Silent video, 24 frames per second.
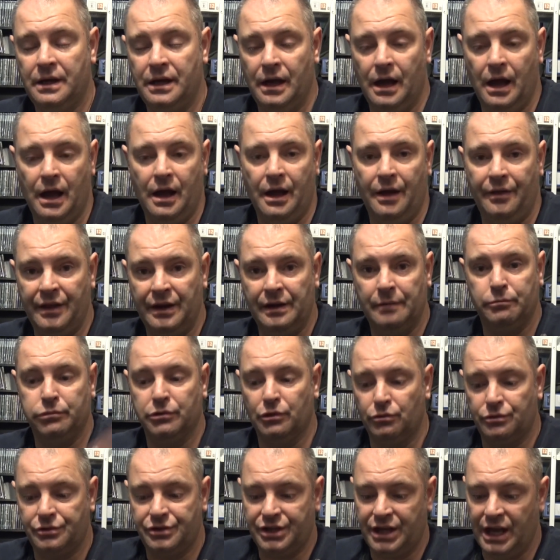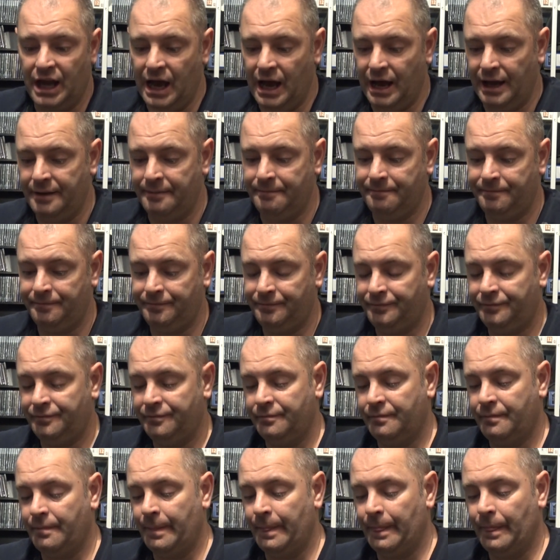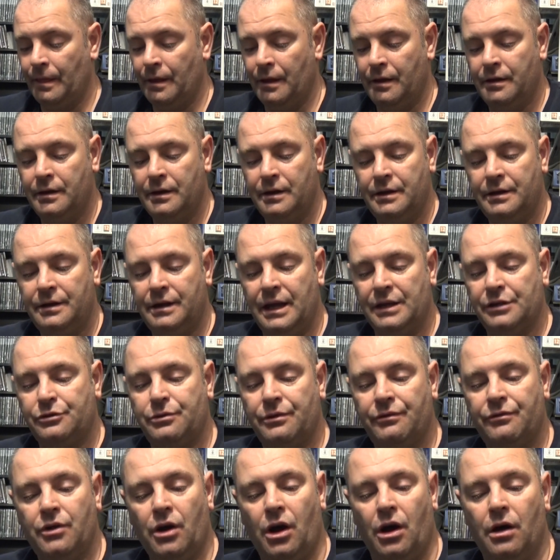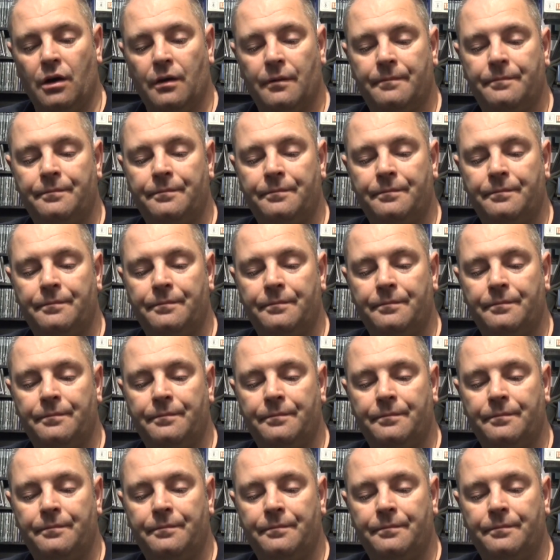and then a blue sky. Next we've got